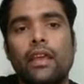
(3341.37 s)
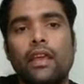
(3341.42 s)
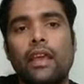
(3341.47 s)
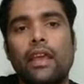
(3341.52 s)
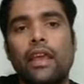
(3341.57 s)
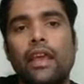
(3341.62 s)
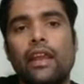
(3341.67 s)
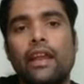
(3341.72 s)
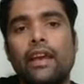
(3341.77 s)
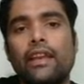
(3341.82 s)

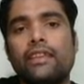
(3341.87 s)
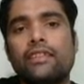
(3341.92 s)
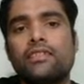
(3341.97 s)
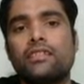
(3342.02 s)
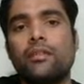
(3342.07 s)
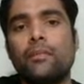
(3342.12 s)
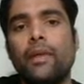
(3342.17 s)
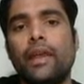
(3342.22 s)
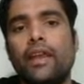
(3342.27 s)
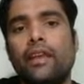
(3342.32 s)
Error
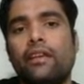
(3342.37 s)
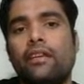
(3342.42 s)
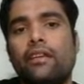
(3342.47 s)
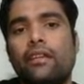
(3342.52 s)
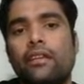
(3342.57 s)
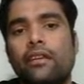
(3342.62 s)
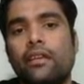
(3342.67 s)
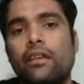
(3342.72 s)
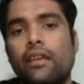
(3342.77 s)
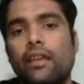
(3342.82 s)
estimate
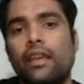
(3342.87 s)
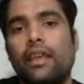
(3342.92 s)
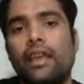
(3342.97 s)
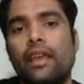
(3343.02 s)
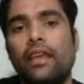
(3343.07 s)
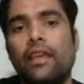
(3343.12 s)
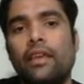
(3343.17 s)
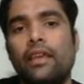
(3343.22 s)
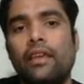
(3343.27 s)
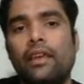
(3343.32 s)

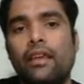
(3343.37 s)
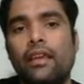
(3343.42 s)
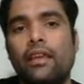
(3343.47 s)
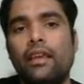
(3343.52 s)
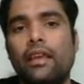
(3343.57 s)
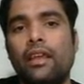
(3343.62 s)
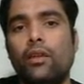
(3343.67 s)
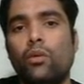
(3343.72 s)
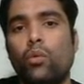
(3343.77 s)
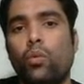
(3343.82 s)

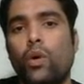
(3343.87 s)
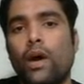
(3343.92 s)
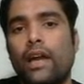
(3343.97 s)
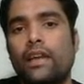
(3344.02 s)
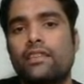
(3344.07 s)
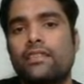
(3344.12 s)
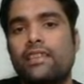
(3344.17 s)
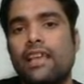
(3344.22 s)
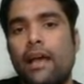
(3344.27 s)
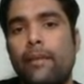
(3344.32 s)
in
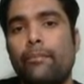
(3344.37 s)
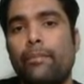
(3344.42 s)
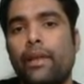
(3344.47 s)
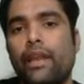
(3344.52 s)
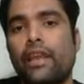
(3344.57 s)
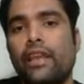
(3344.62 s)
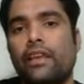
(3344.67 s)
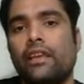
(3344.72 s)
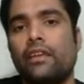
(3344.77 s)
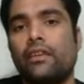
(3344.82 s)
work
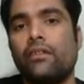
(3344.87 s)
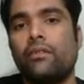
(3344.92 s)
sampling